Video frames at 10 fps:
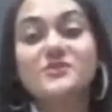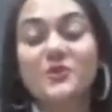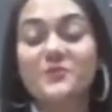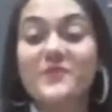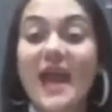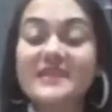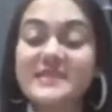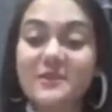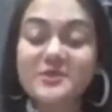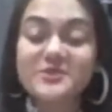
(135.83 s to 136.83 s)
as
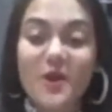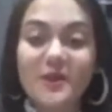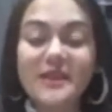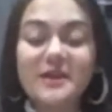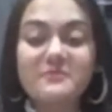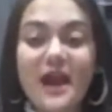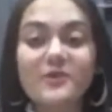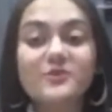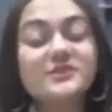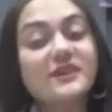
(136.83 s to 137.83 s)
I was talking
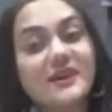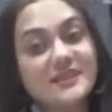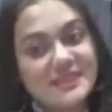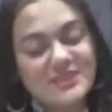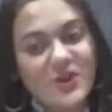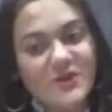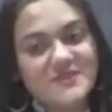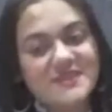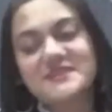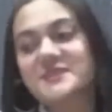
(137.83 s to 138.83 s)
about
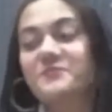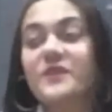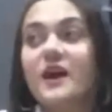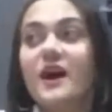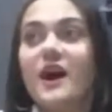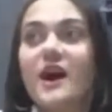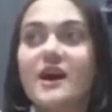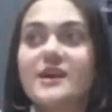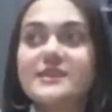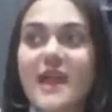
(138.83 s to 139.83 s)
detoxes,
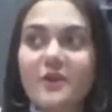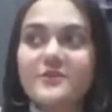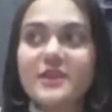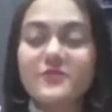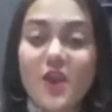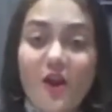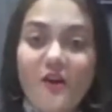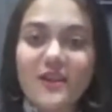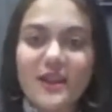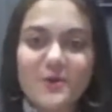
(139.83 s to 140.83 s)
now that we
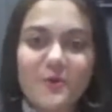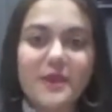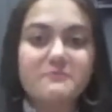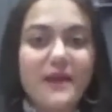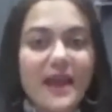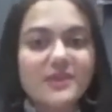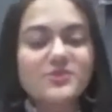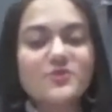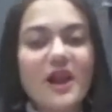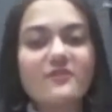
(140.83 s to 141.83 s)
all are going
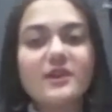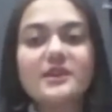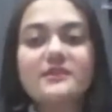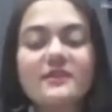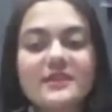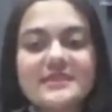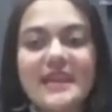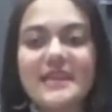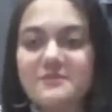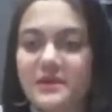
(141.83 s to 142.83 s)
back to our
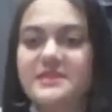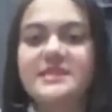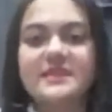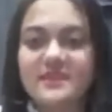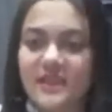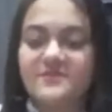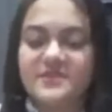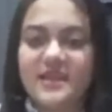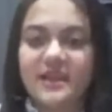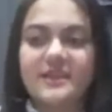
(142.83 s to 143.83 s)
daily mundane
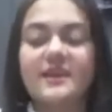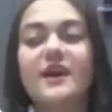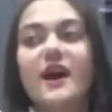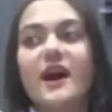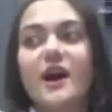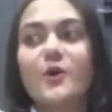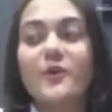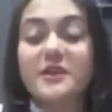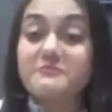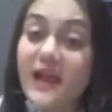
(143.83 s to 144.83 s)
lifestyle,
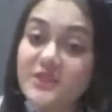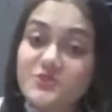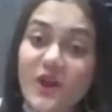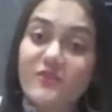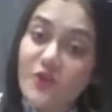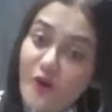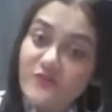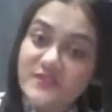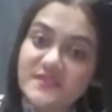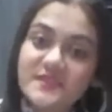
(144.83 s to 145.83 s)
going back to our
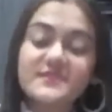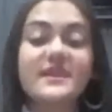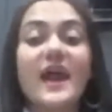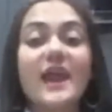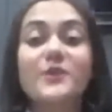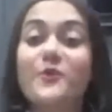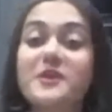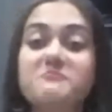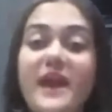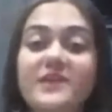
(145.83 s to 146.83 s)
offices, and
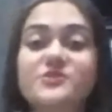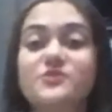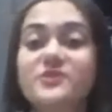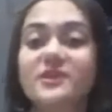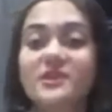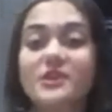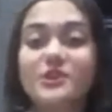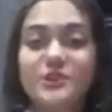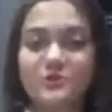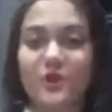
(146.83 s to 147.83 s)
going back to the
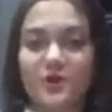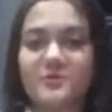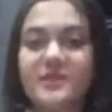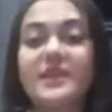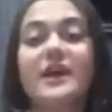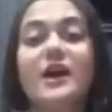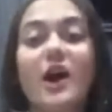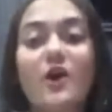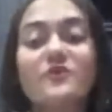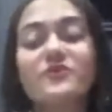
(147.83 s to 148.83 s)
new normal
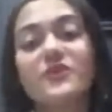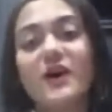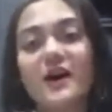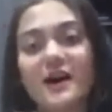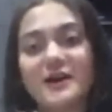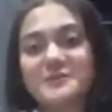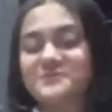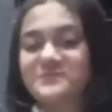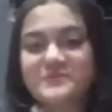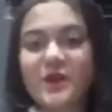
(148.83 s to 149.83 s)
of
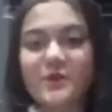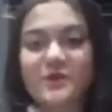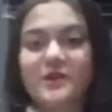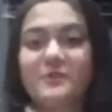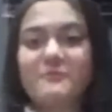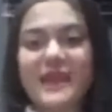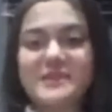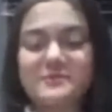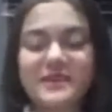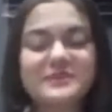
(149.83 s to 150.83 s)
the
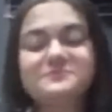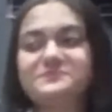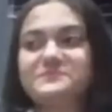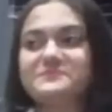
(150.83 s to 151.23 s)
pandemic,